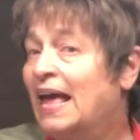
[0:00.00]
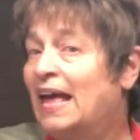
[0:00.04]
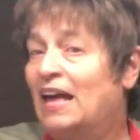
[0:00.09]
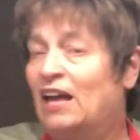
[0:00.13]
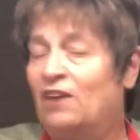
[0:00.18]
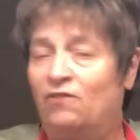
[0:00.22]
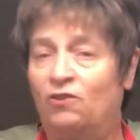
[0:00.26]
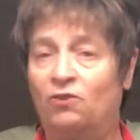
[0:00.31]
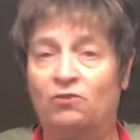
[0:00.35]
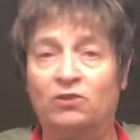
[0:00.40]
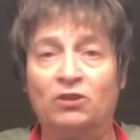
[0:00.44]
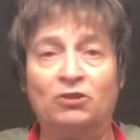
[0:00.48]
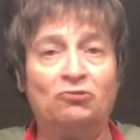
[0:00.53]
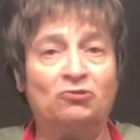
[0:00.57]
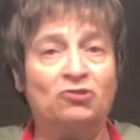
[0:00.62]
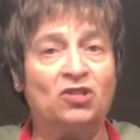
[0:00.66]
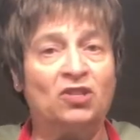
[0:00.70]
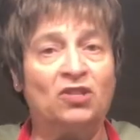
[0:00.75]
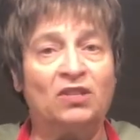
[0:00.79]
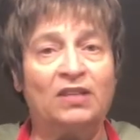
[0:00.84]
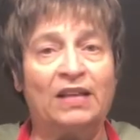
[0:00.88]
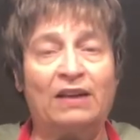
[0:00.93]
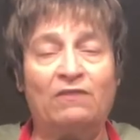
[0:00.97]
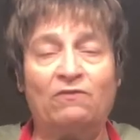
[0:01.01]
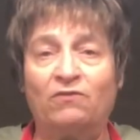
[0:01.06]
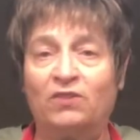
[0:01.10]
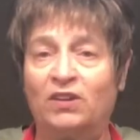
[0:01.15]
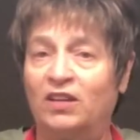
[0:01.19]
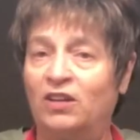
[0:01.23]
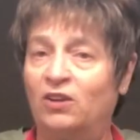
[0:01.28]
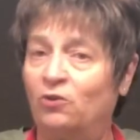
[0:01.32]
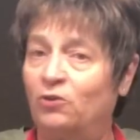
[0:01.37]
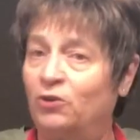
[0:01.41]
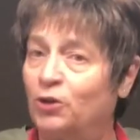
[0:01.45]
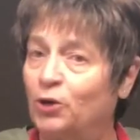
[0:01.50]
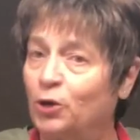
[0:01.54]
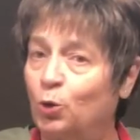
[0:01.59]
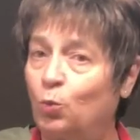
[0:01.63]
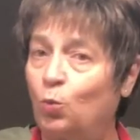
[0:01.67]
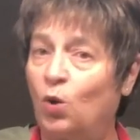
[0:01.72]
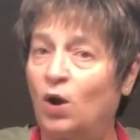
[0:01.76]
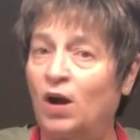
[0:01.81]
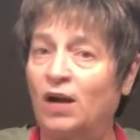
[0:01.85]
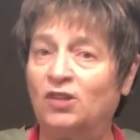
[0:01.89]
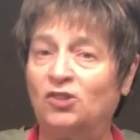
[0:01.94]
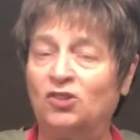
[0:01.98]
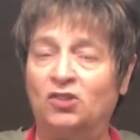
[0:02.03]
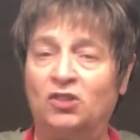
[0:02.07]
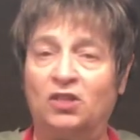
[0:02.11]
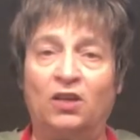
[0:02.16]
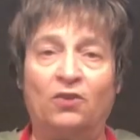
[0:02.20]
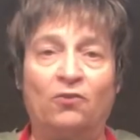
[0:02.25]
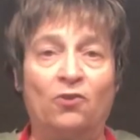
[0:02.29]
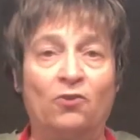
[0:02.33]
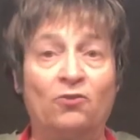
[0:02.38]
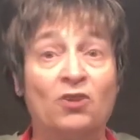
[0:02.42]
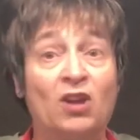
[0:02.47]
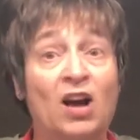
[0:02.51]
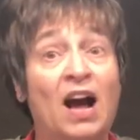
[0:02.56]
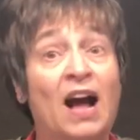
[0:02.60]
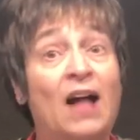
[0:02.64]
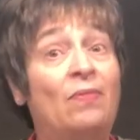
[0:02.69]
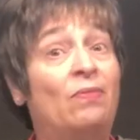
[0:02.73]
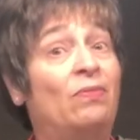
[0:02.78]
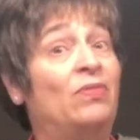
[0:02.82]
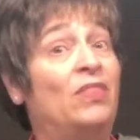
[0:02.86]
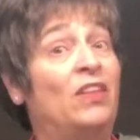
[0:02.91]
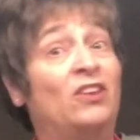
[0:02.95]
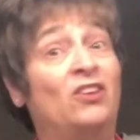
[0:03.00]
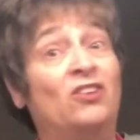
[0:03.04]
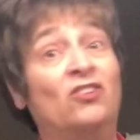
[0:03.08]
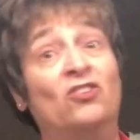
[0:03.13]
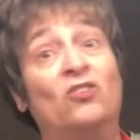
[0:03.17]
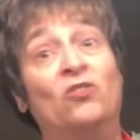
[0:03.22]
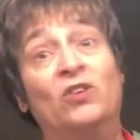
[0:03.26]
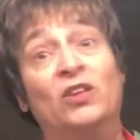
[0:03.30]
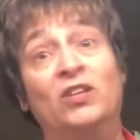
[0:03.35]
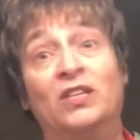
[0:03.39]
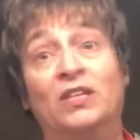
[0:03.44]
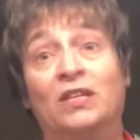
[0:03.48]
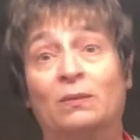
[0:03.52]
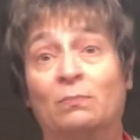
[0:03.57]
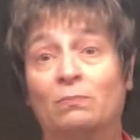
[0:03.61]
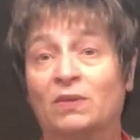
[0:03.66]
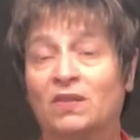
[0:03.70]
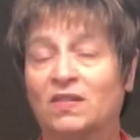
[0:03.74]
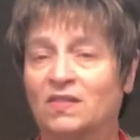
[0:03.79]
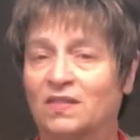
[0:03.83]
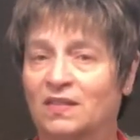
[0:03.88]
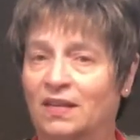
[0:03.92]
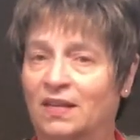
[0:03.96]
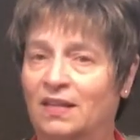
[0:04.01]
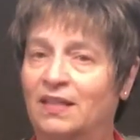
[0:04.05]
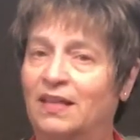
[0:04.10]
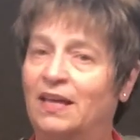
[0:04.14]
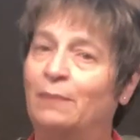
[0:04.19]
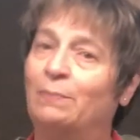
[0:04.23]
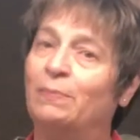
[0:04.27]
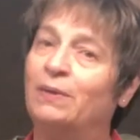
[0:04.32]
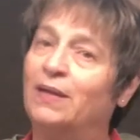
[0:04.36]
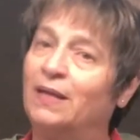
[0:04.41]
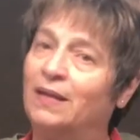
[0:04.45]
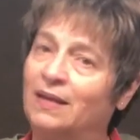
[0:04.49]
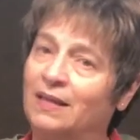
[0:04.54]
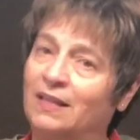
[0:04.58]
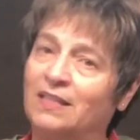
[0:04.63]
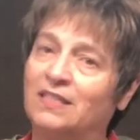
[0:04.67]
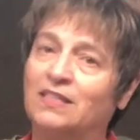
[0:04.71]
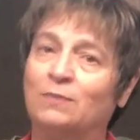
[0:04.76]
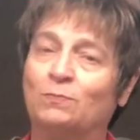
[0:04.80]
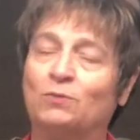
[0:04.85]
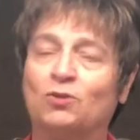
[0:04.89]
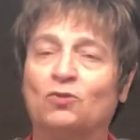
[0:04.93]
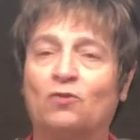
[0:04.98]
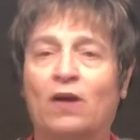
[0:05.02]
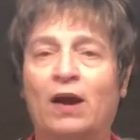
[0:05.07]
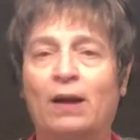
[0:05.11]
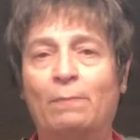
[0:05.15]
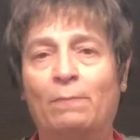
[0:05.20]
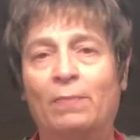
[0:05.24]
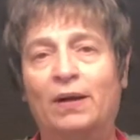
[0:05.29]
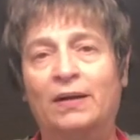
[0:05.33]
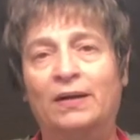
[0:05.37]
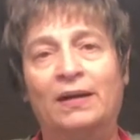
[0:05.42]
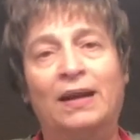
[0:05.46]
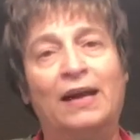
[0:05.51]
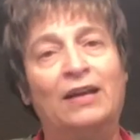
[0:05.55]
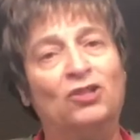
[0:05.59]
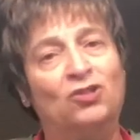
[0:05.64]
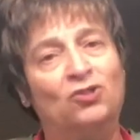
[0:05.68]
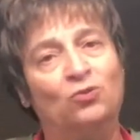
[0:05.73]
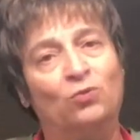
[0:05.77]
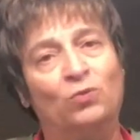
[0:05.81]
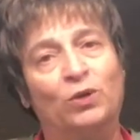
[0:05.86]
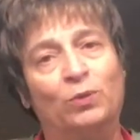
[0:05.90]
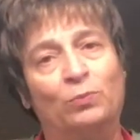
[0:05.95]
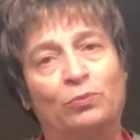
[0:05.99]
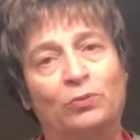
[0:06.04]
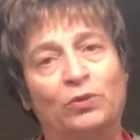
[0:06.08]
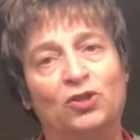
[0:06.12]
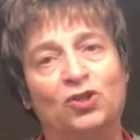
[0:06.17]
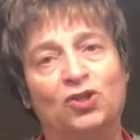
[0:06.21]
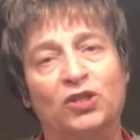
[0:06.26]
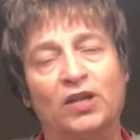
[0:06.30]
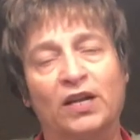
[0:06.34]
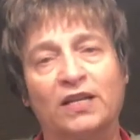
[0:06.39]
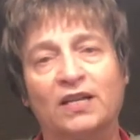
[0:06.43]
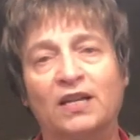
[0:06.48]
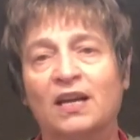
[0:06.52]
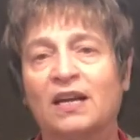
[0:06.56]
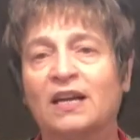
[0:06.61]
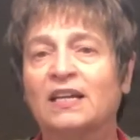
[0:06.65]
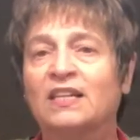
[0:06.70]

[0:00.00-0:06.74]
If you're interested in that video, you can watch it. If you're not, then you know you didn't miss anything, but hitting the subscribe button I sure would appreciate.